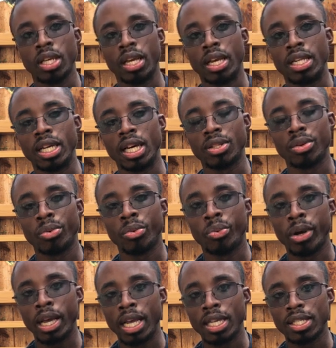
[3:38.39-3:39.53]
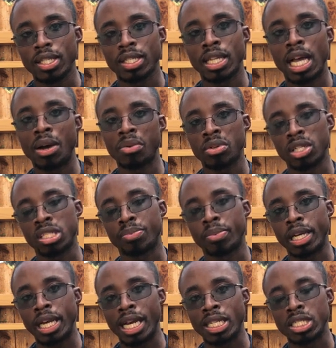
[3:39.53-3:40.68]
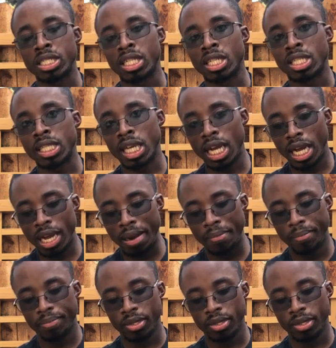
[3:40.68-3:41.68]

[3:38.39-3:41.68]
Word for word: in other ways that I will explain at another time